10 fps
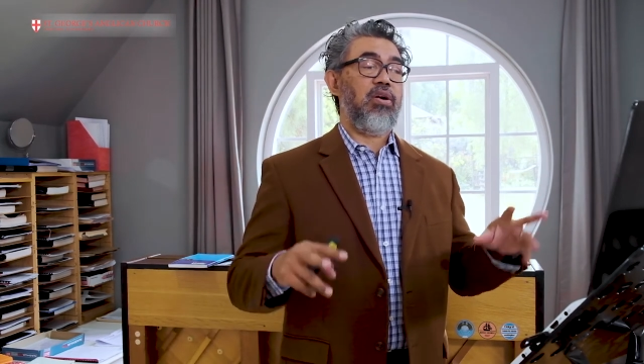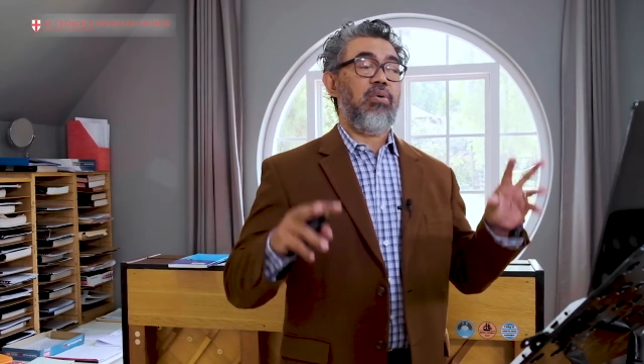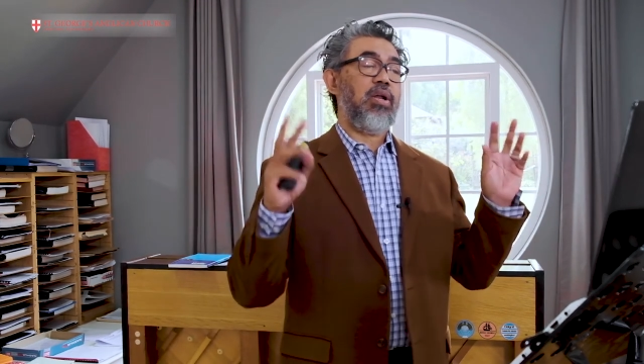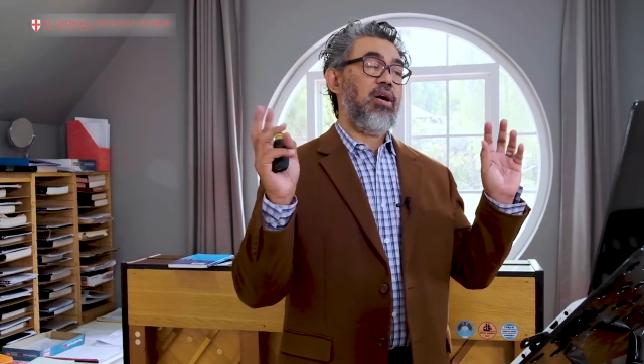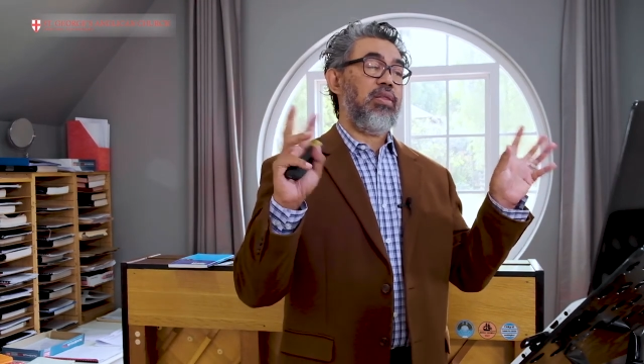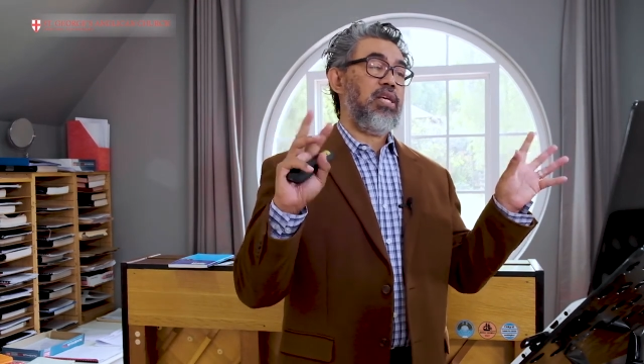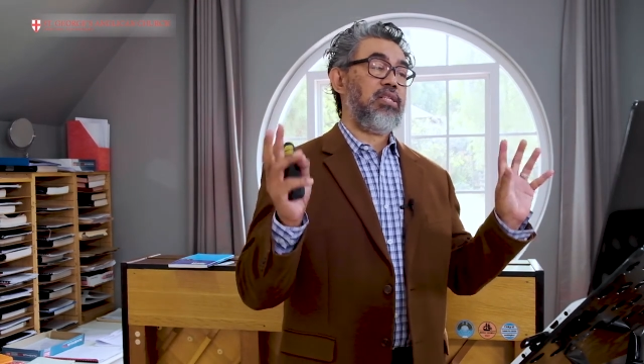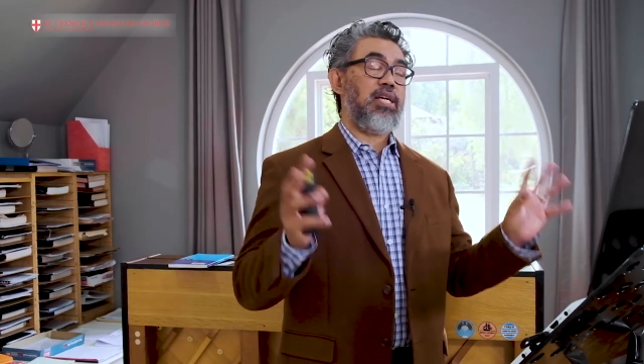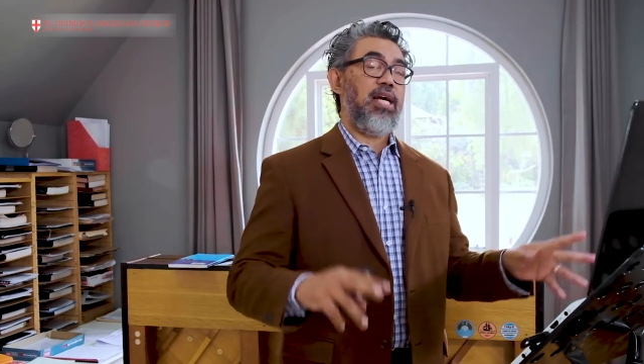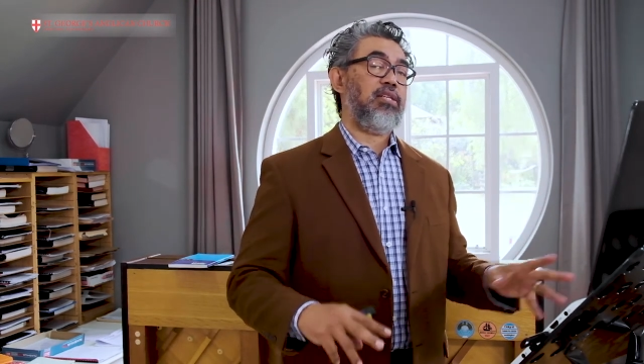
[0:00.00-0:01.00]
or what all
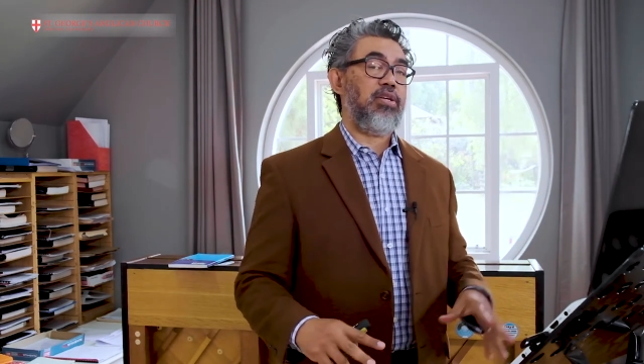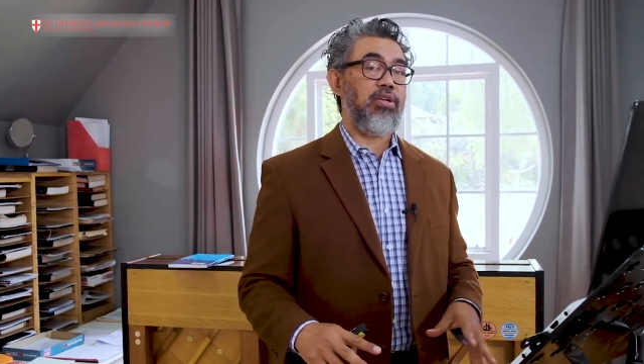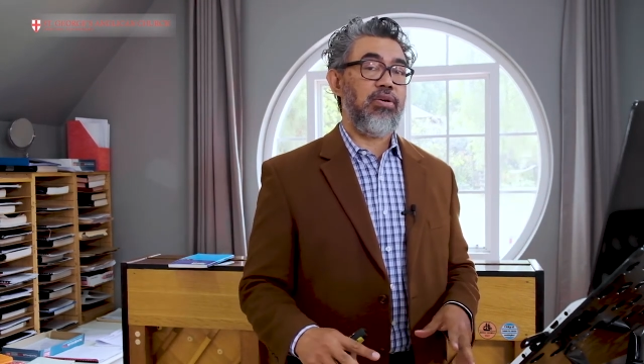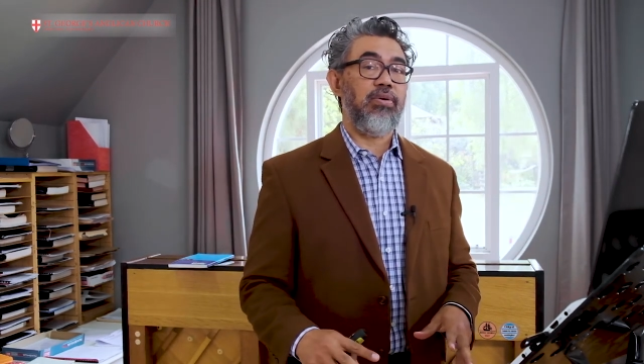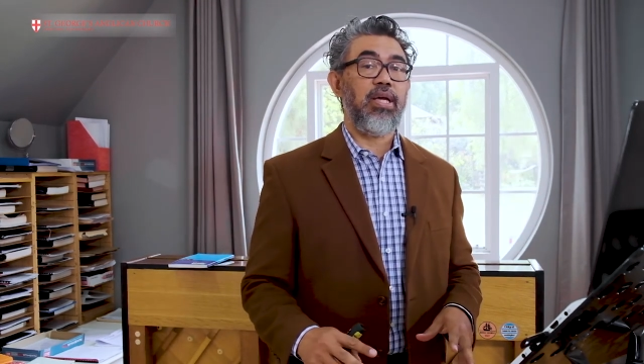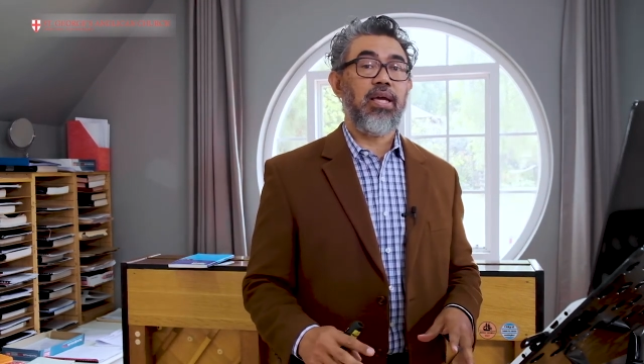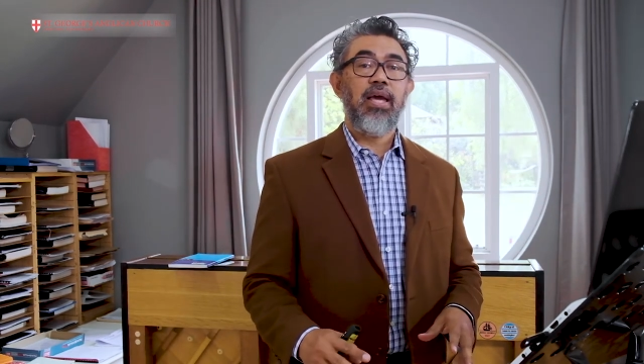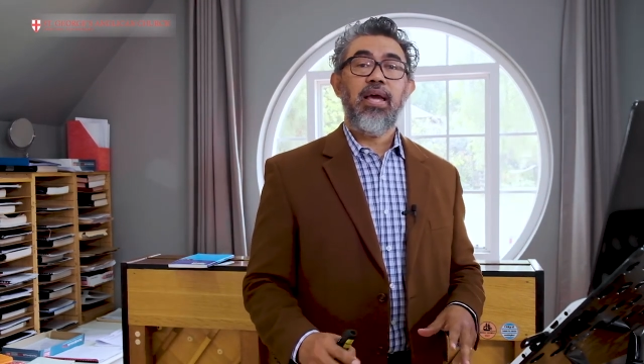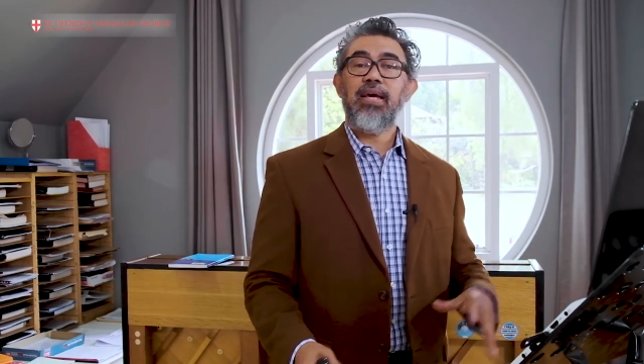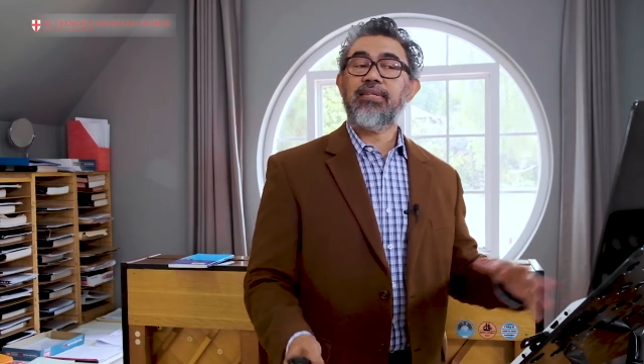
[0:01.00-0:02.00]
these guys are doing,
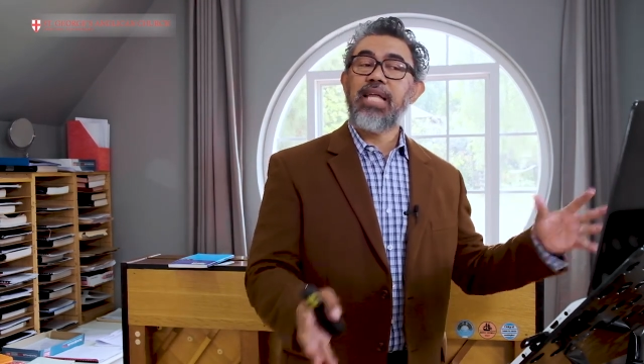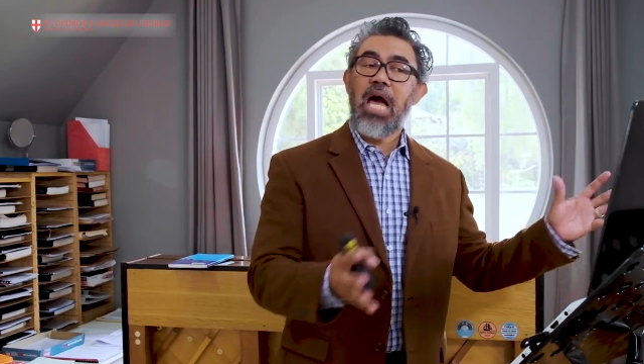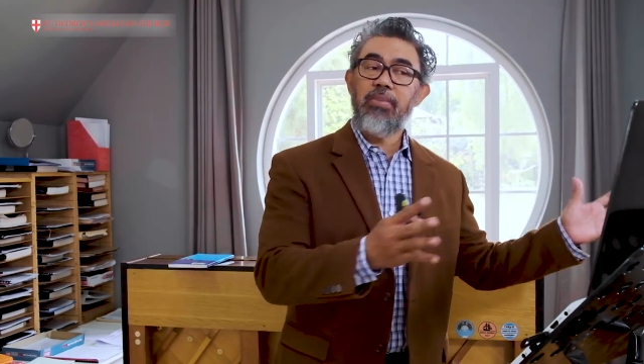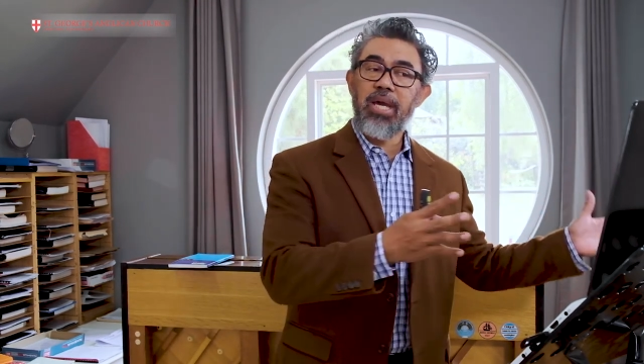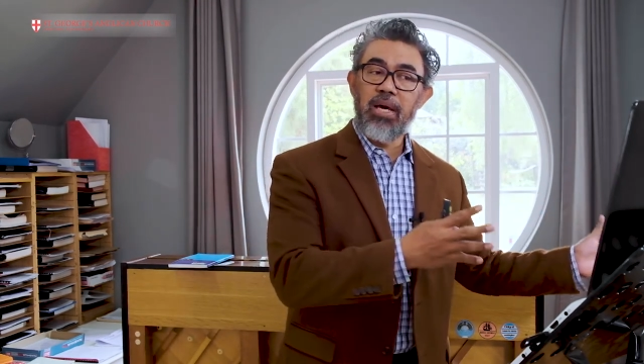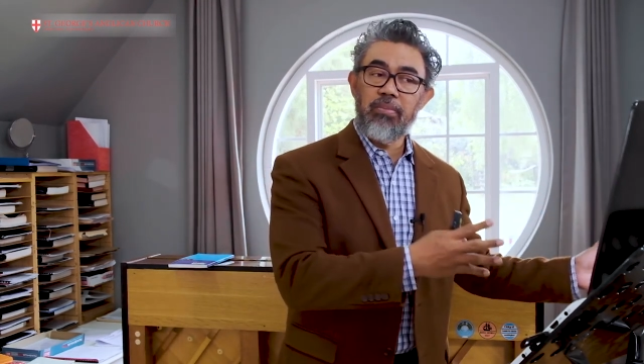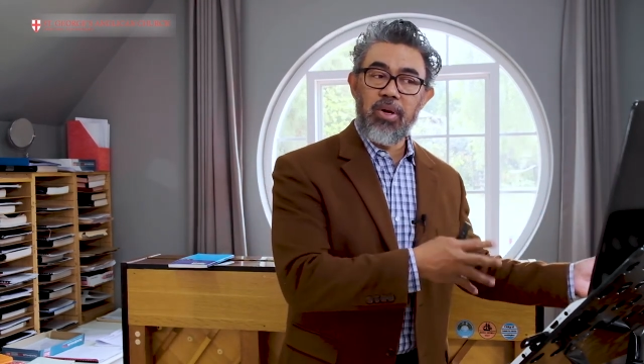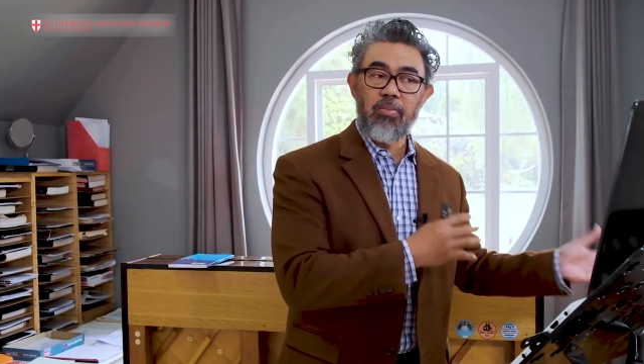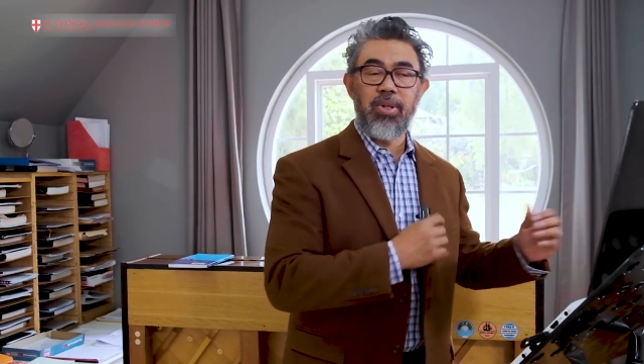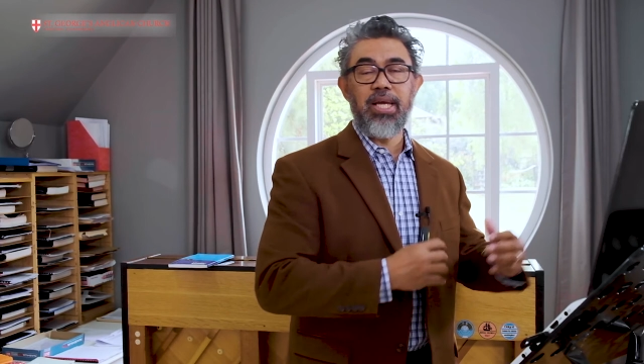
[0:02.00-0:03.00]
has now become
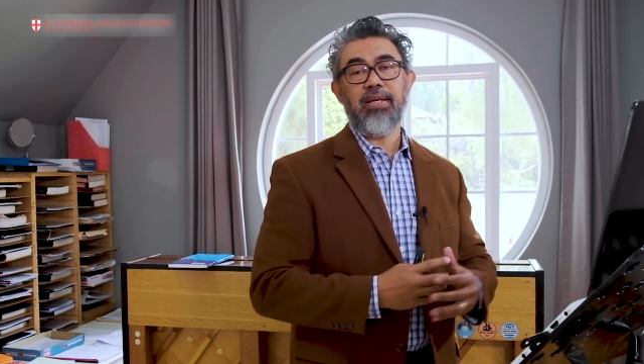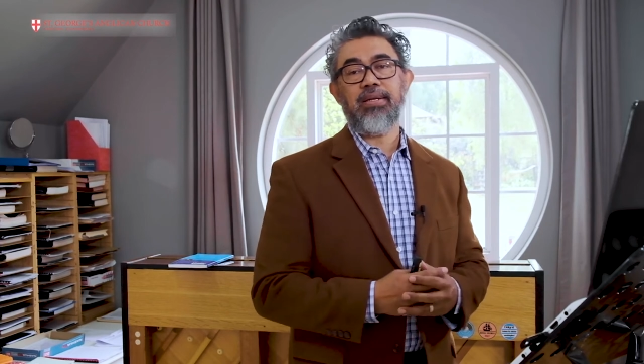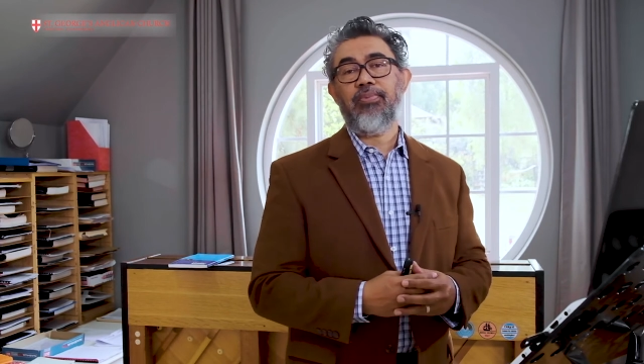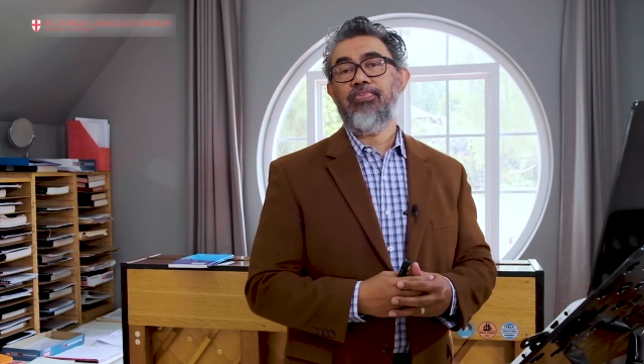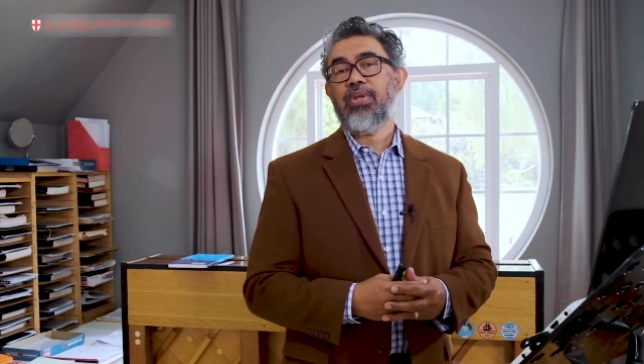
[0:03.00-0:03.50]
complete.